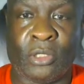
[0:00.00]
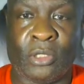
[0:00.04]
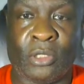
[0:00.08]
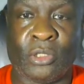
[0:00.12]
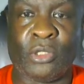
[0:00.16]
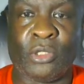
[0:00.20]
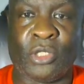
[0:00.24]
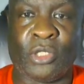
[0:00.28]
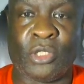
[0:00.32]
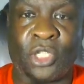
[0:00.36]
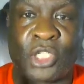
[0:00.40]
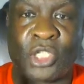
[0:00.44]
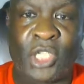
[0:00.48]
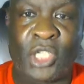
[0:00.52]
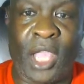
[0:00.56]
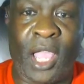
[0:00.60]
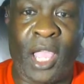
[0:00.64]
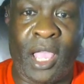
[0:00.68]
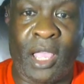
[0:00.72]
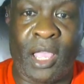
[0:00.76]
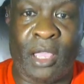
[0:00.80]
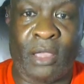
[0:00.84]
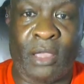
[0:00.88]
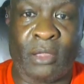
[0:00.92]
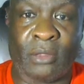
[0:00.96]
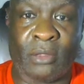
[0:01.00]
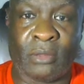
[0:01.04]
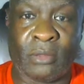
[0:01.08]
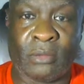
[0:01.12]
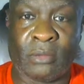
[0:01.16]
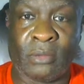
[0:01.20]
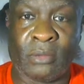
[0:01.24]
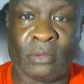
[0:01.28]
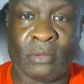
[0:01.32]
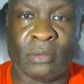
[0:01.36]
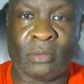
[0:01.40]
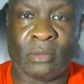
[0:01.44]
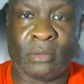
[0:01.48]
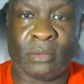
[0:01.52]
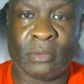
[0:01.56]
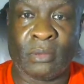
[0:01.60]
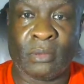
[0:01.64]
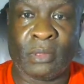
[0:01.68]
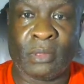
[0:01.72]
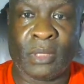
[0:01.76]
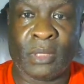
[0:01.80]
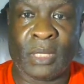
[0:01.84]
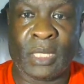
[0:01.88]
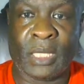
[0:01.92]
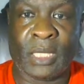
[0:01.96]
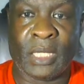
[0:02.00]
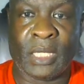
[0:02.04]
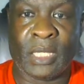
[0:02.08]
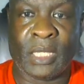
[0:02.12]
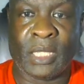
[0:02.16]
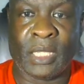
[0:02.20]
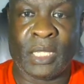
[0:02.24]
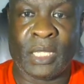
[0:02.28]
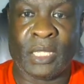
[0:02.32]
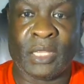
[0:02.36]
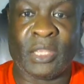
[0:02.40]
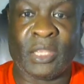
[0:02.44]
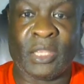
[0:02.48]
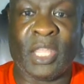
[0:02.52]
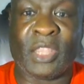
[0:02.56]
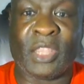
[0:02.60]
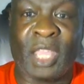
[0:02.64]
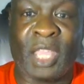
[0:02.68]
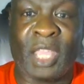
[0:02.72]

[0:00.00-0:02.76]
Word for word: to the child that